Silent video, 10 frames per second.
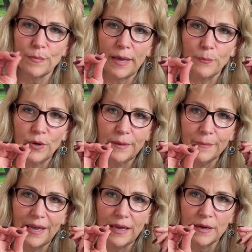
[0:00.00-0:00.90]
by putting
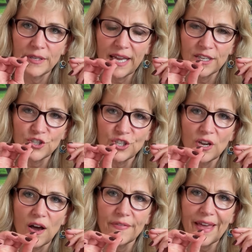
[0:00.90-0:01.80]
my attention
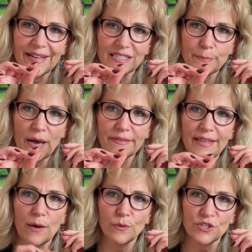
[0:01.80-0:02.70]
on that spot
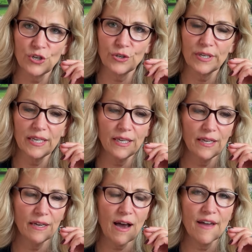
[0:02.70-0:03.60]
that was hurting,
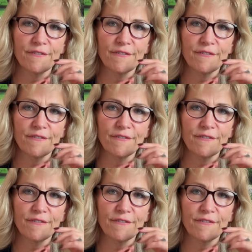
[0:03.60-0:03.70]
I